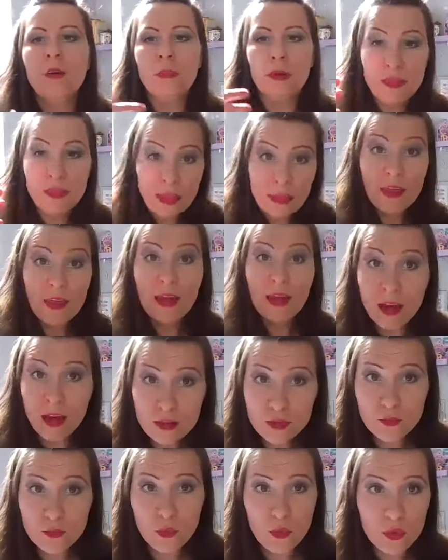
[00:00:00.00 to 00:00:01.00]
But then they
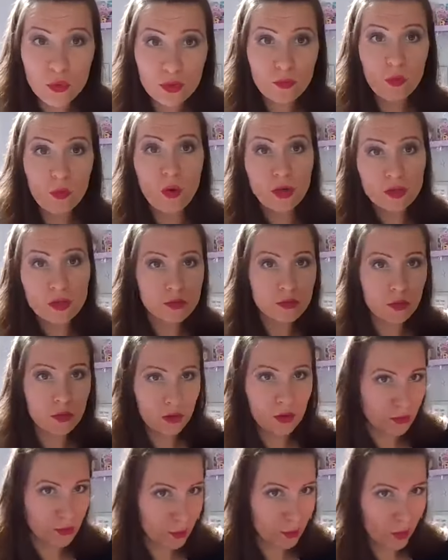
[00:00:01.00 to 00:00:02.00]
ask for the water
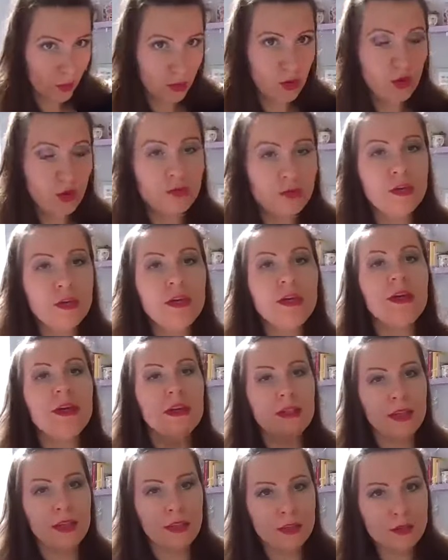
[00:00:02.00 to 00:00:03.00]
or for coffee
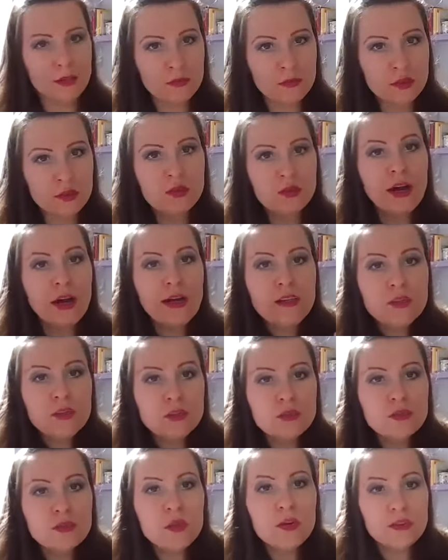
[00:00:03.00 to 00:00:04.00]
and then try
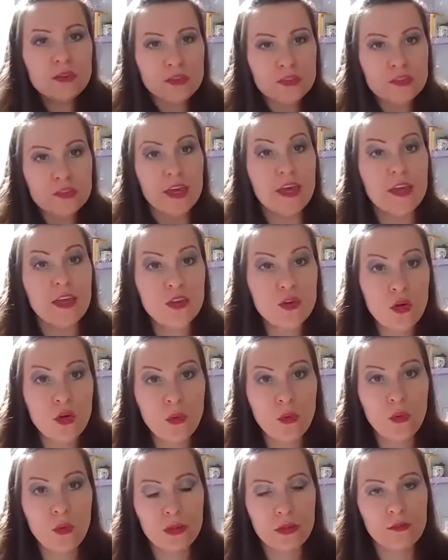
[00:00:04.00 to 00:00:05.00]
to not say
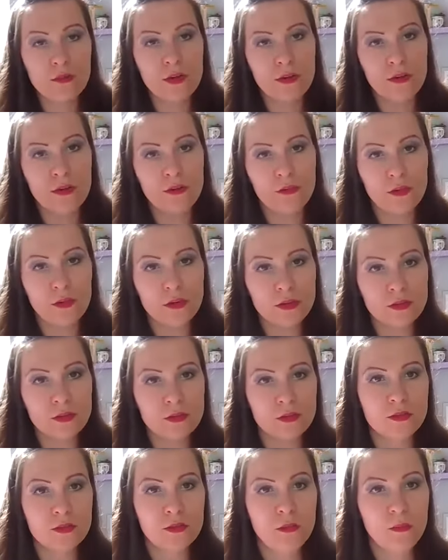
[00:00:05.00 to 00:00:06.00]
no in the very
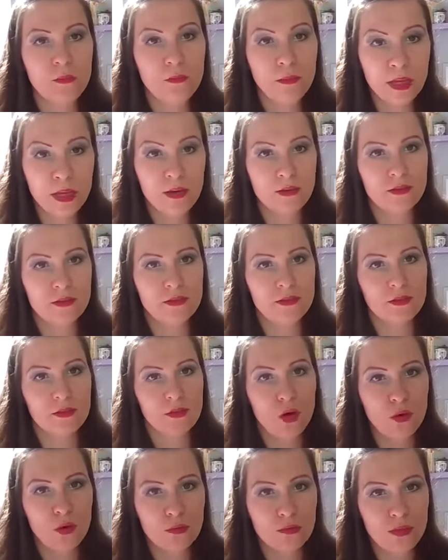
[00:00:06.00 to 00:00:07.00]
first minutes
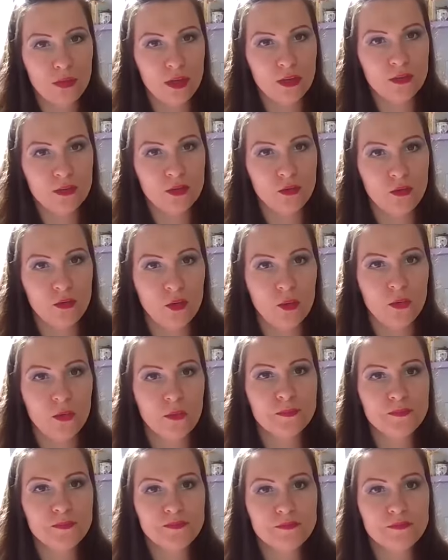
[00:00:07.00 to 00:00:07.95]
of the interview.